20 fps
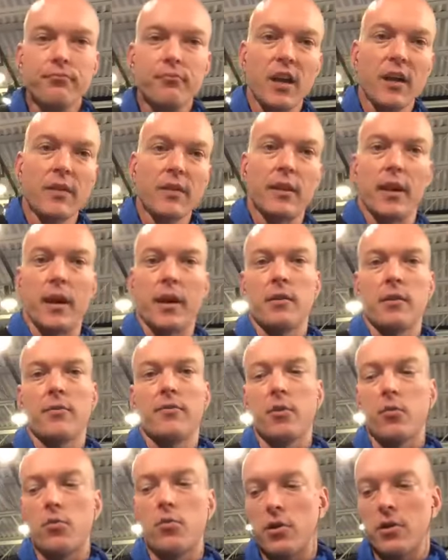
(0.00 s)
at the end of
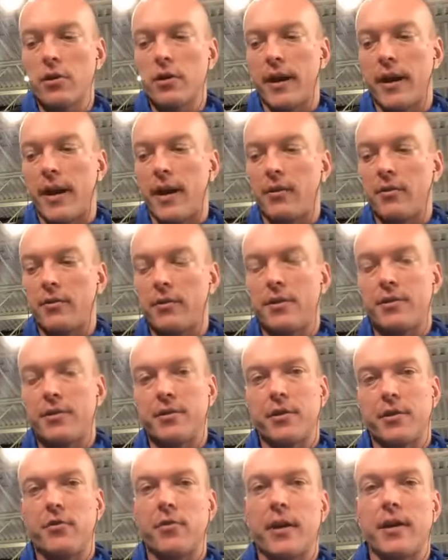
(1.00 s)
the workout is
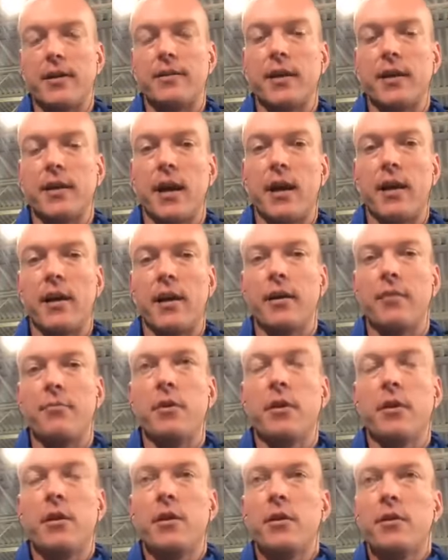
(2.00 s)
a great time
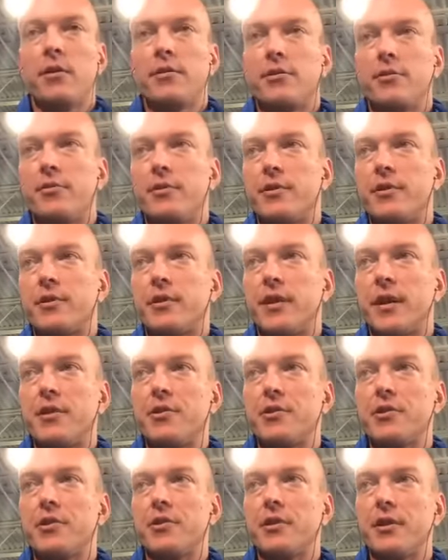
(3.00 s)
to
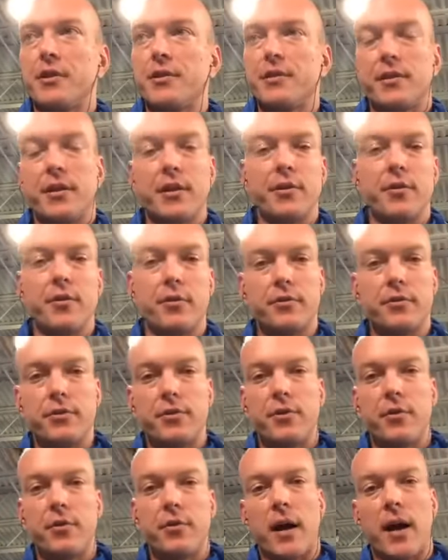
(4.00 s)
essentially signal to
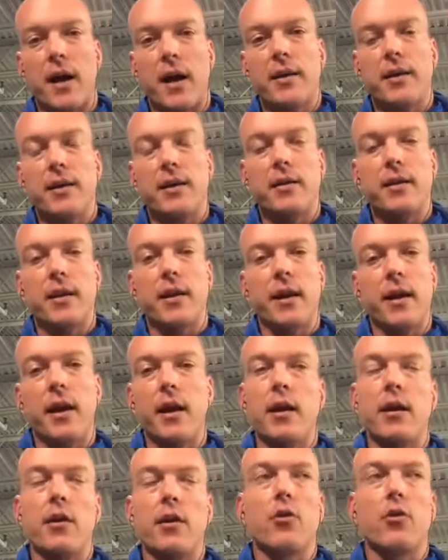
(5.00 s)
the body that,
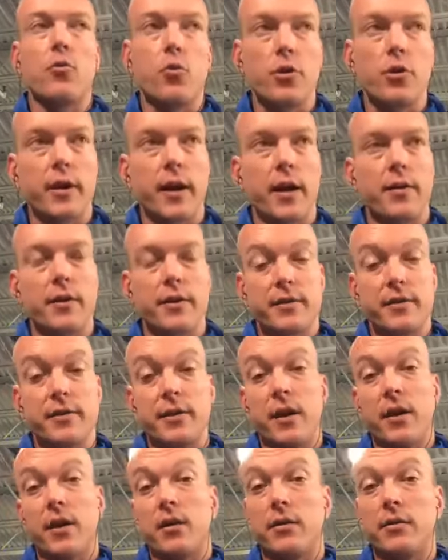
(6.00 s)
hey, our workout is
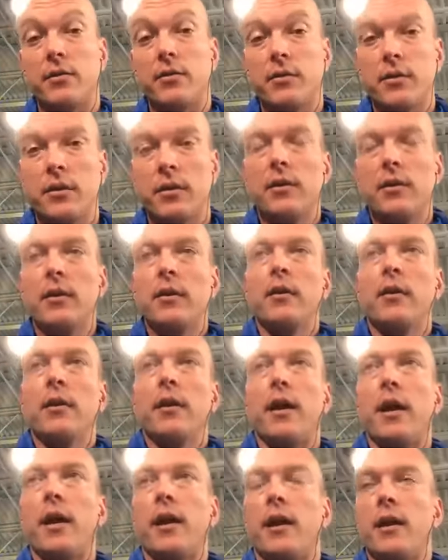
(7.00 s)
done
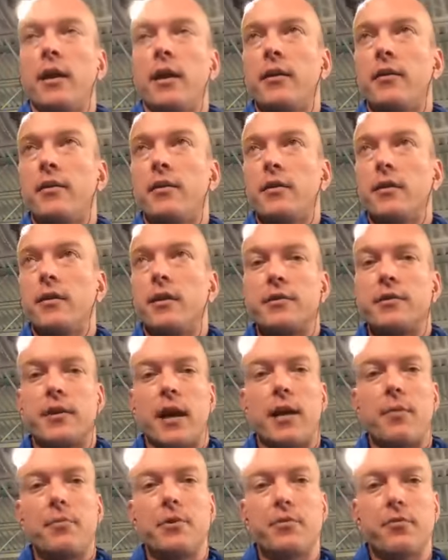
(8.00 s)
and it's
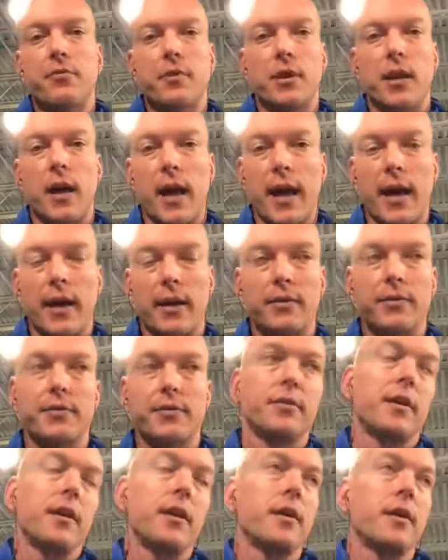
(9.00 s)
time to relax
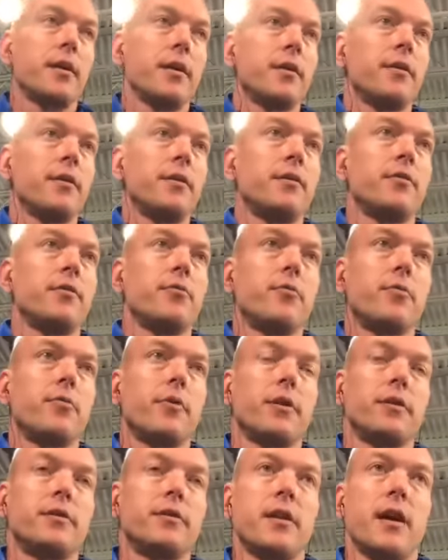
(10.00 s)
and
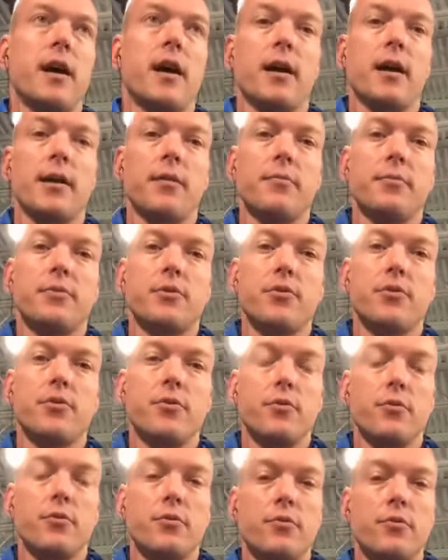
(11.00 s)
it's time
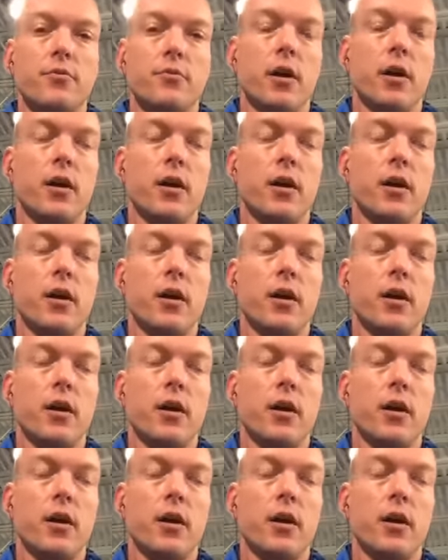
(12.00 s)
to